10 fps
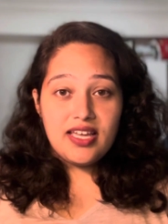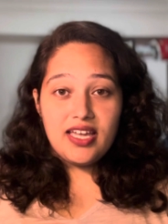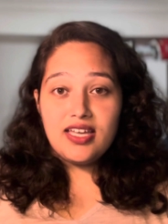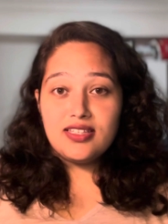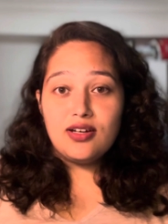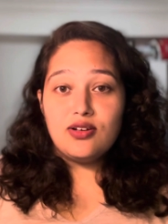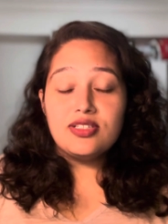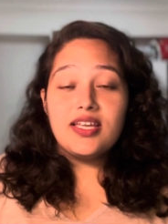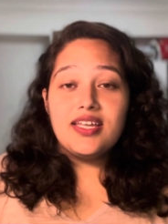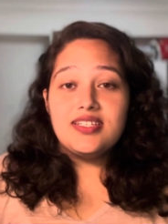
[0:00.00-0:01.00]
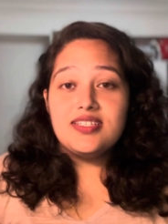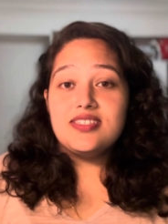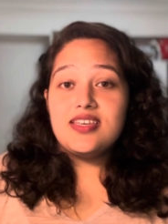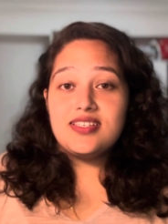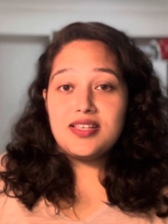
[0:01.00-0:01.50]
either on the 80
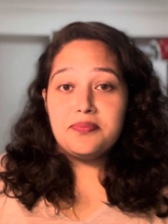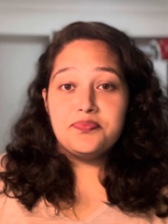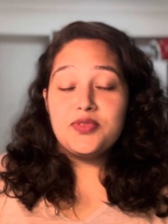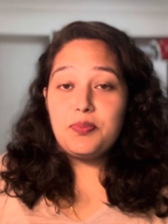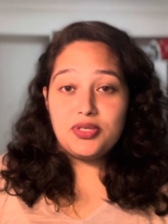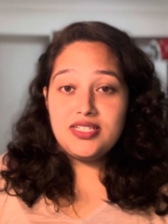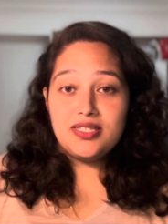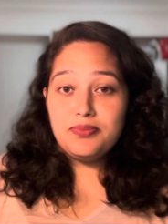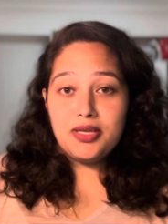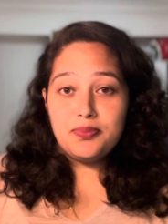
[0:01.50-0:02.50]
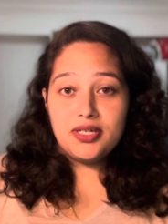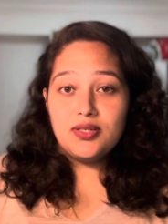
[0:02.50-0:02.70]
GSM printing paper,